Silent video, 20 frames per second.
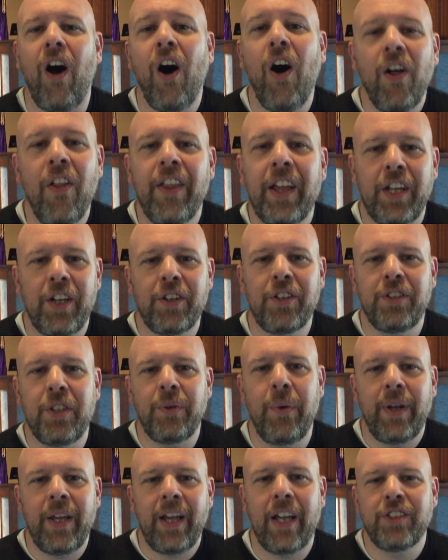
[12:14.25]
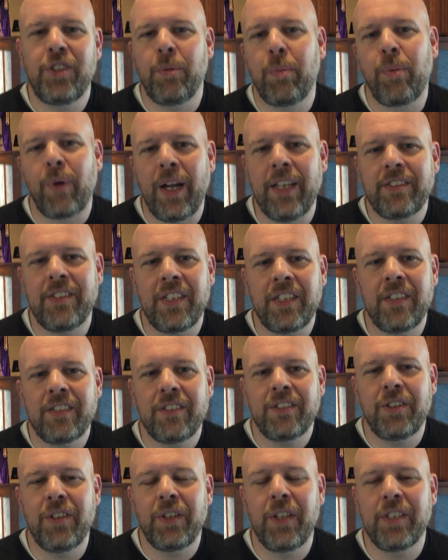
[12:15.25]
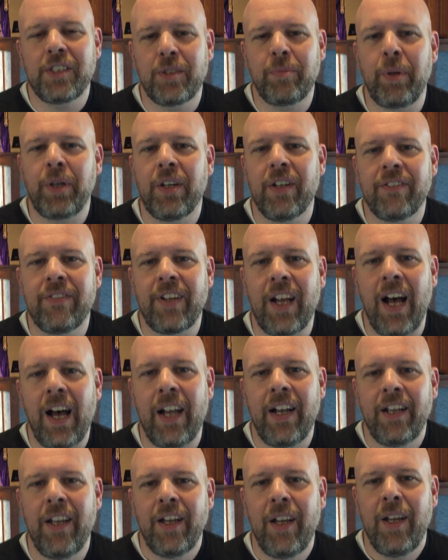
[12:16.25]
all that you're doing as you press into the Spirit of God.